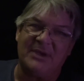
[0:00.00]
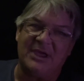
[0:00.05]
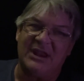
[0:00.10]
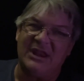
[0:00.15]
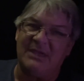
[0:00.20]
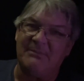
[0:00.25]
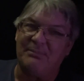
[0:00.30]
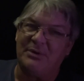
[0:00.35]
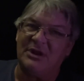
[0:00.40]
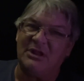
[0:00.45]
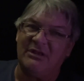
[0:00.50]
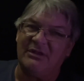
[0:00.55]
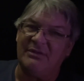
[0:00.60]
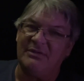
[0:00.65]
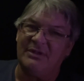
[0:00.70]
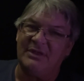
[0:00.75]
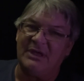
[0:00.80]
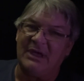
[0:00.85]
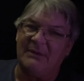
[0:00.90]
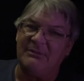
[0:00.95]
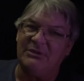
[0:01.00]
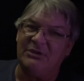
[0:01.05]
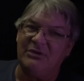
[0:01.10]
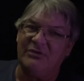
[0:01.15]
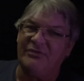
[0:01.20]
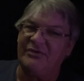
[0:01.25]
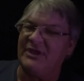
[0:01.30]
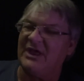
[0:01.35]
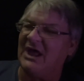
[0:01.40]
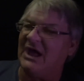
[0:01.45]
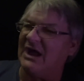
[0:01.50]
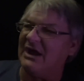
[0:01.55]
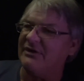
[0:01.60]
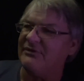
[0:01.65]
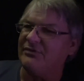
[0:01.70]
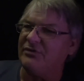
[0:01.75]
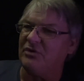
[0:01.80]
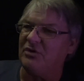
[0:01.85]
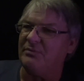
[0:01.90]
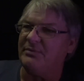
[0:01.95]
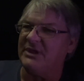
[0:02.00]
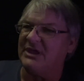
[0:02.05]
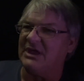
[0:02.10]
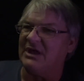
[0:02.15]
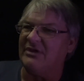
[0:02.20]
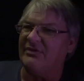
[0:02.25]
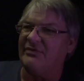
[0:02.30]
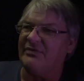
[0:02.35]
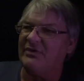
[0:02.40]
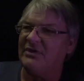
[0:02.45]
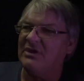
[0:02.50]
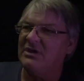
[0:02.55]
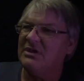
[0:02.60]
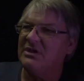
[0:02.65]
and I use the heart too, because